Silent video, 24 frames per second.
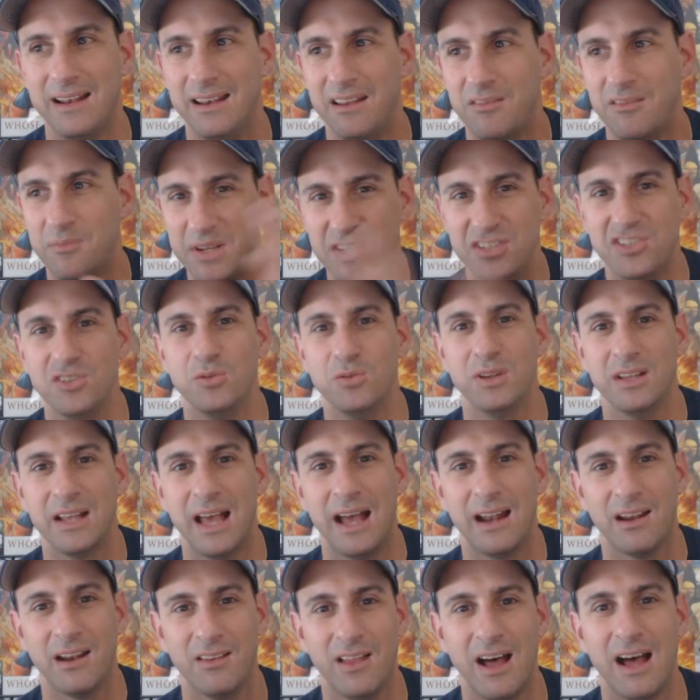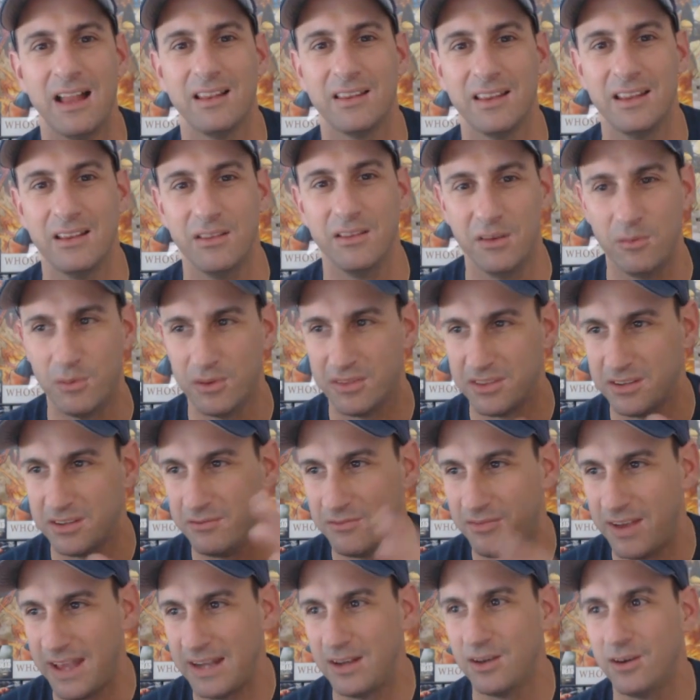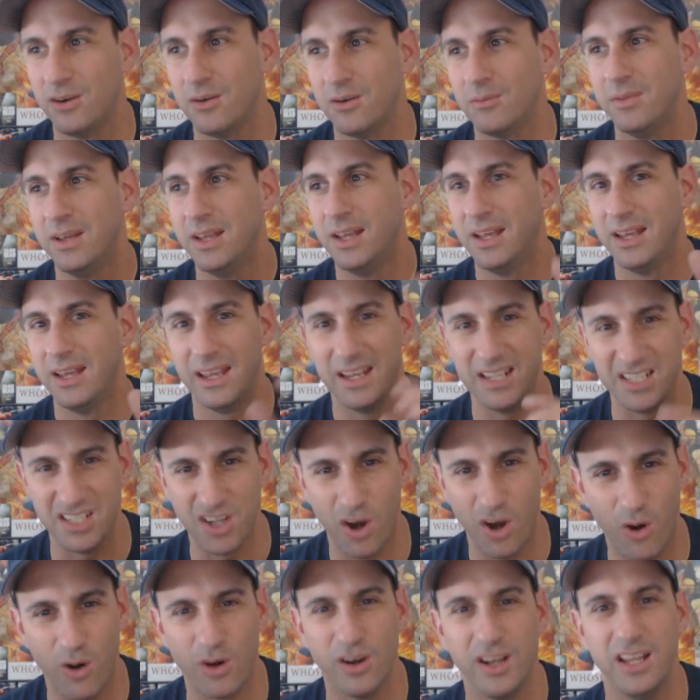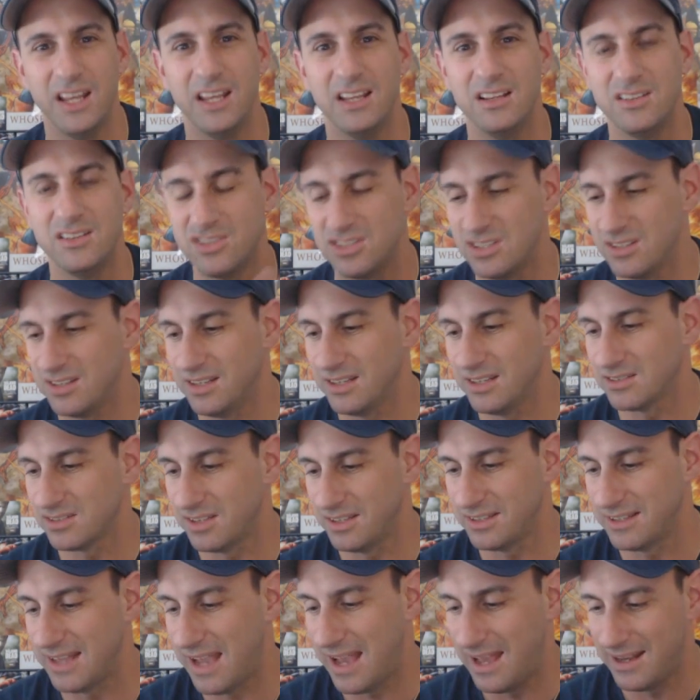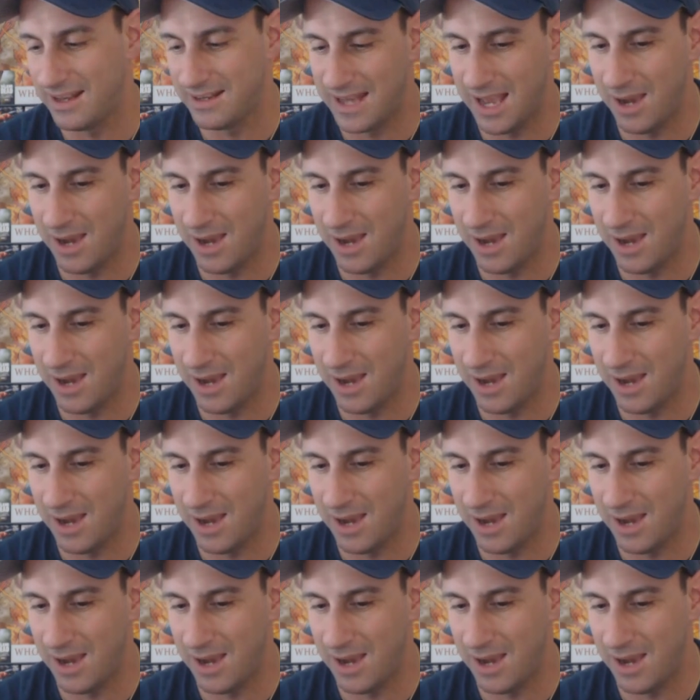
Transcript: and they've been doing that a lot lately with Venom and Carnage and things like that.